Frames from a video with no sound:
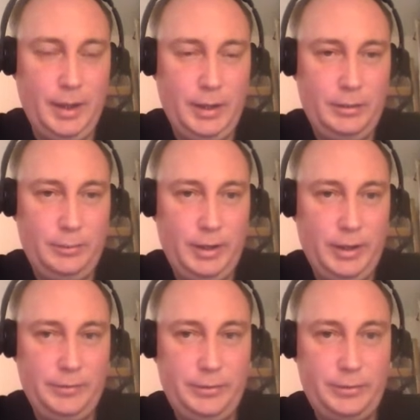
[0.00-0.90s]
And we
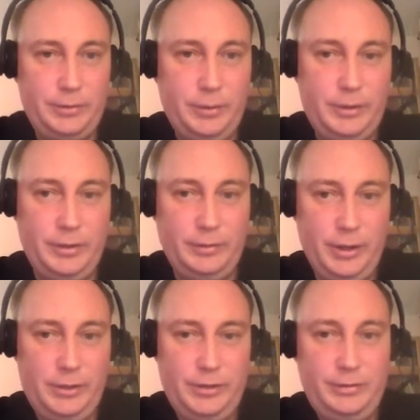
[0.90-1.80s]
have to store it in the
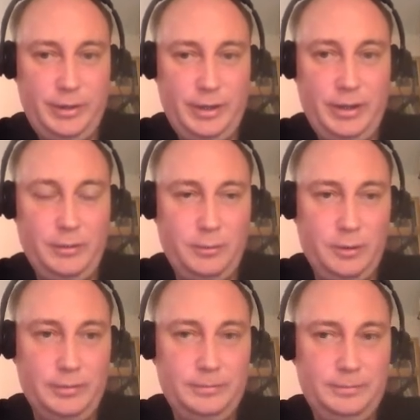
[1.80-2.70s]
registry,
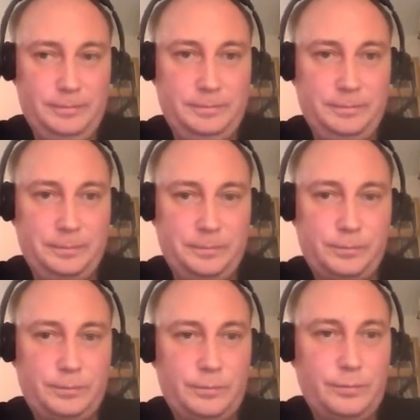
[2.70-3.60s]
or
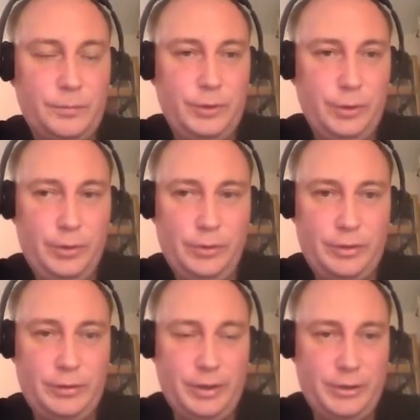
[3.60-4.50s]
to
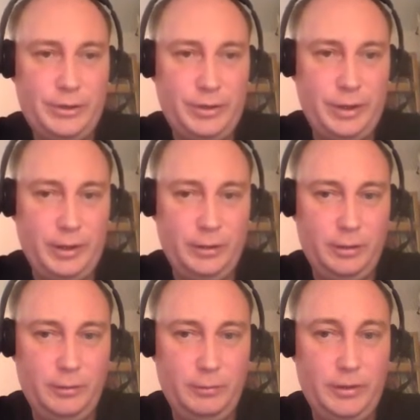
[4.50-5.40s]
use the registry
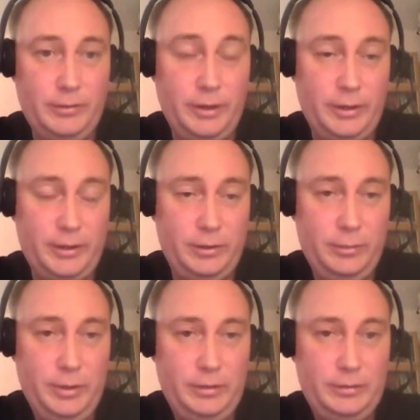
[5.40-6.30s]
where we
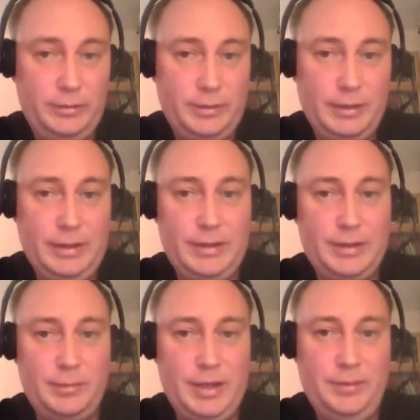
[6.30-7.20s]
consume it.
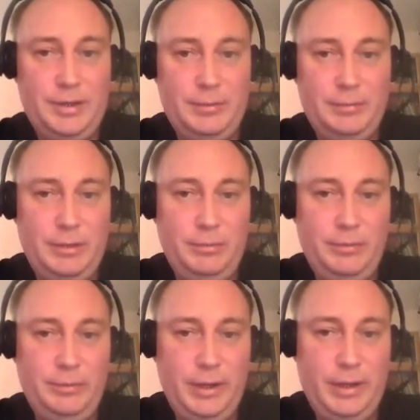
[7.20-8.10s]
Sometimes it may be
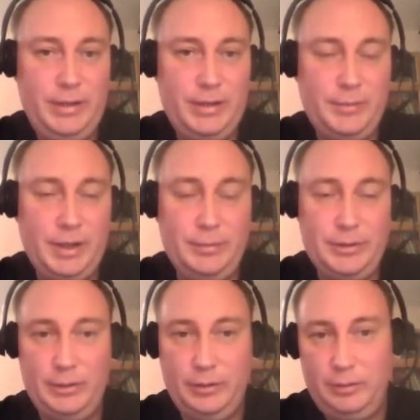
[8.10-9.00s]
free, sometimes
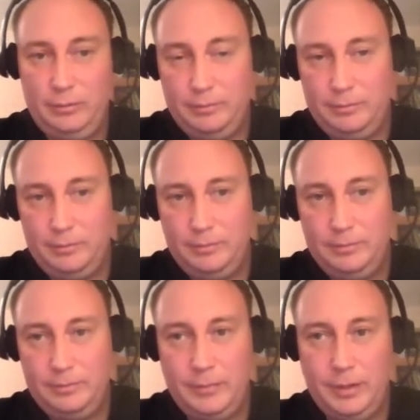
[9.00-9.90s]
it's not.
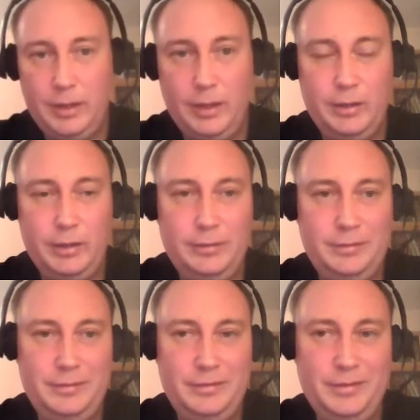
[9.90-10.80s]
And
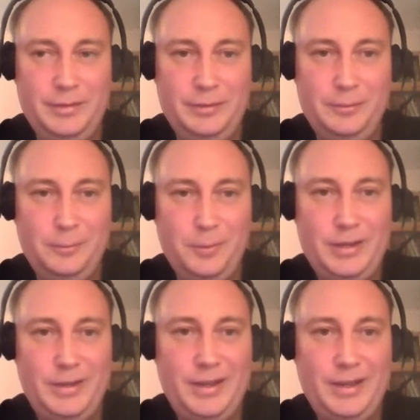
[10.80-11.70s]

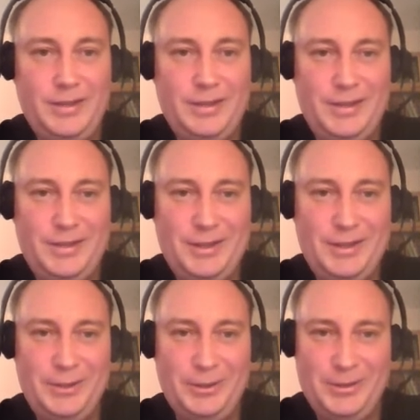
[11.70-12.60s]
one case
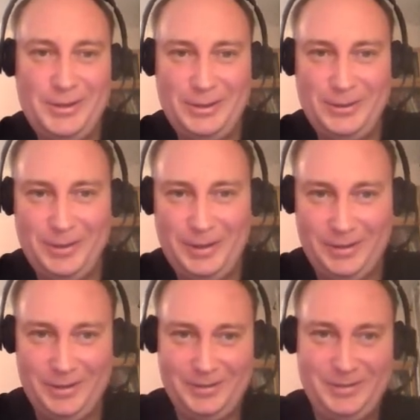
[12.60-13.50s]
easily turns into
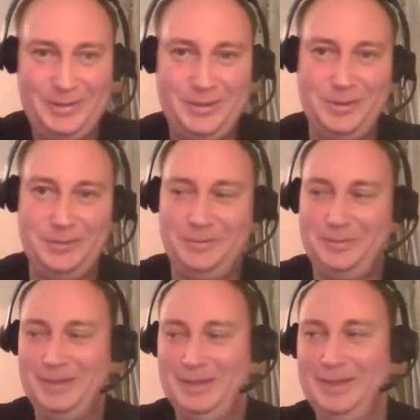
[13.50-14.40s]
another, you know.
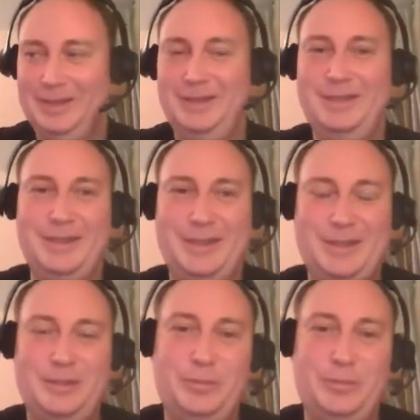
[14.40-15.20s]
That's